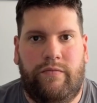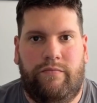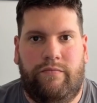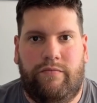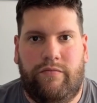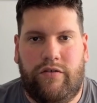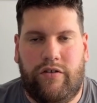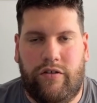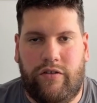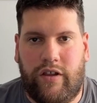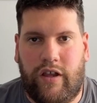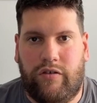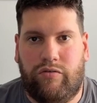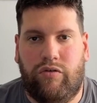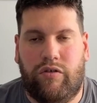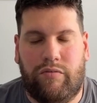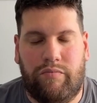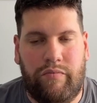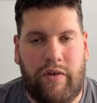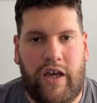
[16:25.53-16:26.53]
So that's
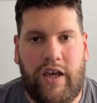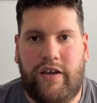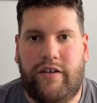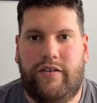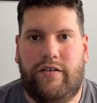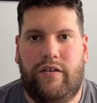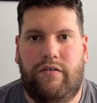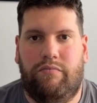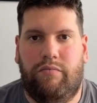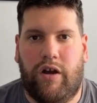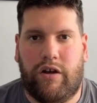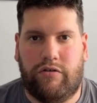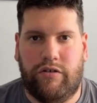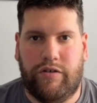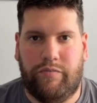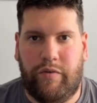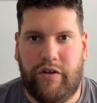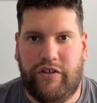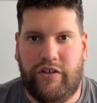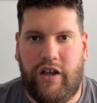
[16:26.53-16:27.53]
what makes Baku
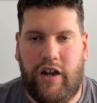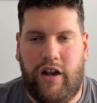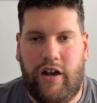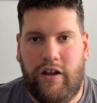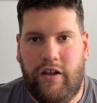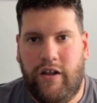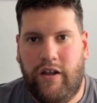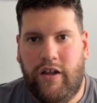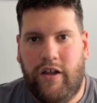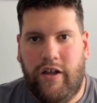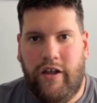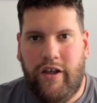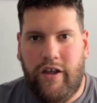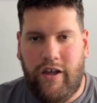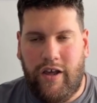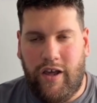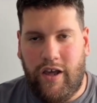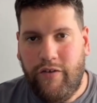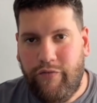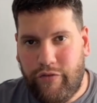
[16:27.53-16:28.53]
special.
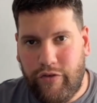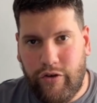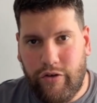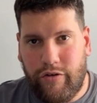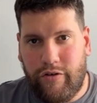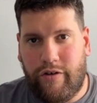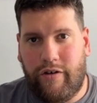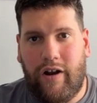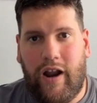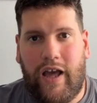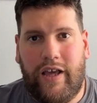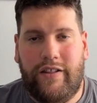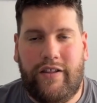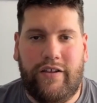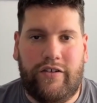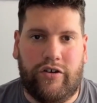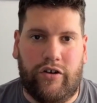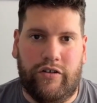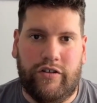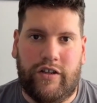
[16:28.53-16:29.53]
If you like this
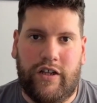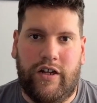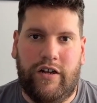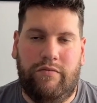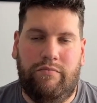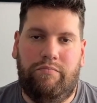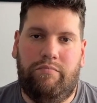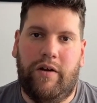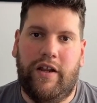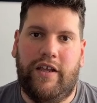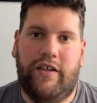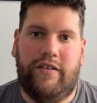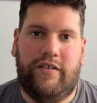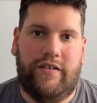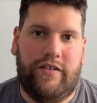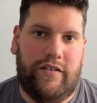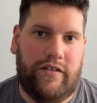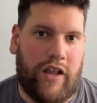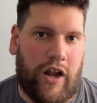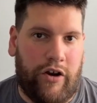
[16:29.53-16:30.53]
content,
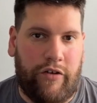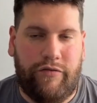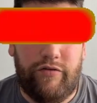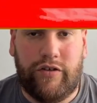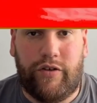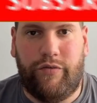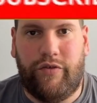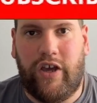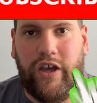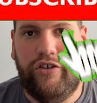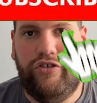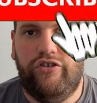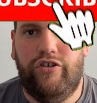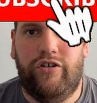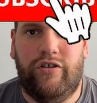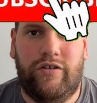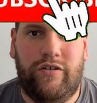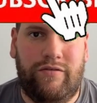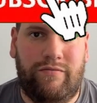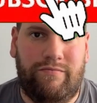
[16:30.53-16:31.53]
please turn on
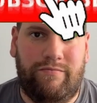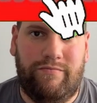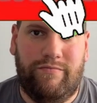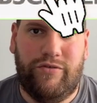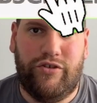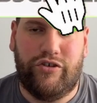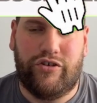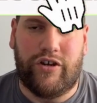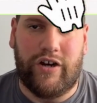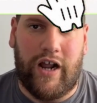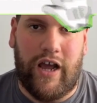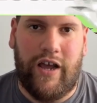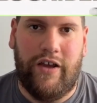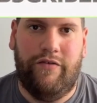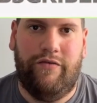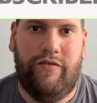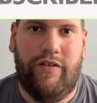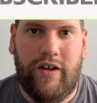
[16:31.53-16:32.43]
notification, subscribe,